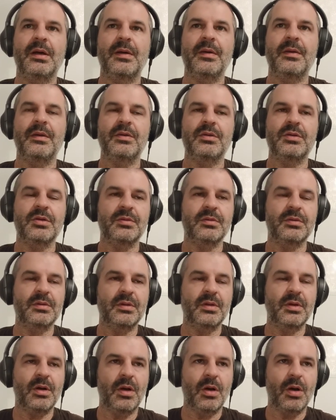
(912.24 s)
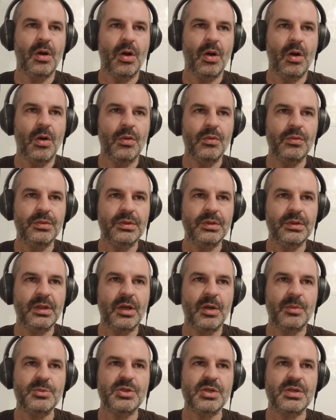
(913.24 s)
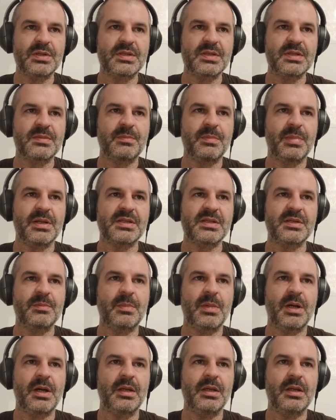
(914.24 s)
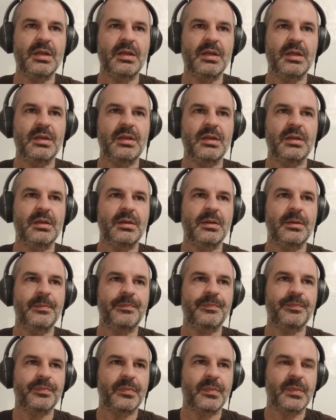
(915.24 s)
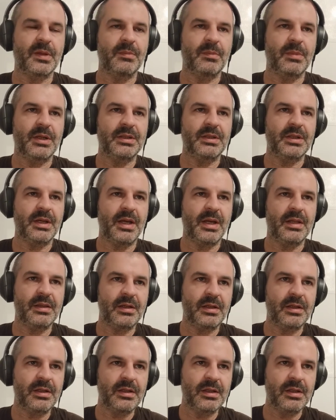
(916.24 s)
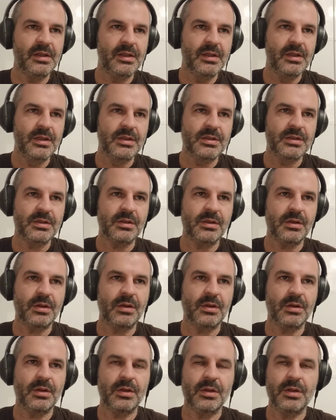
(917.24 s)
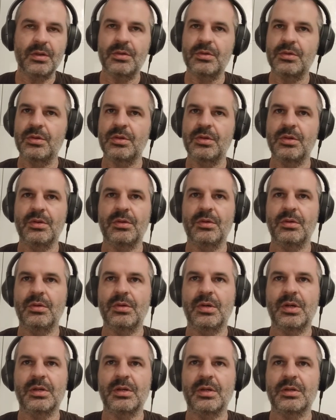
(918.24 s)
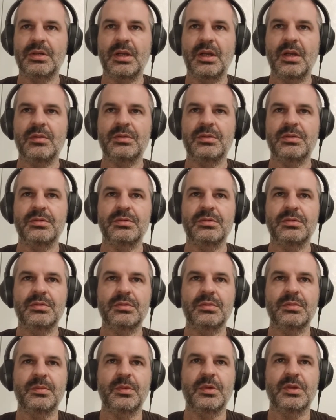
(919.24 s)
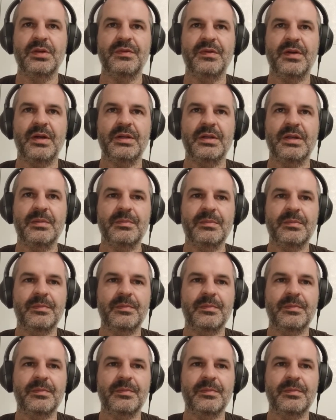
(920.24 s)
you don't own the objects passed by the handler, so you are not allowed to modify them.